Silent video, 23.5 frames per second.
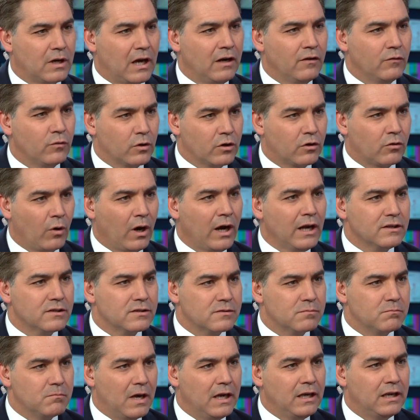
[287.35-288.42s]
kind of
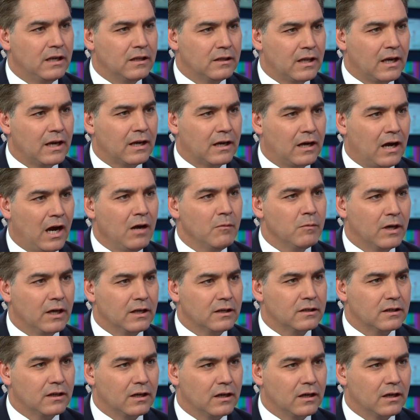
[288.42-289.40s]
regrets making that comment.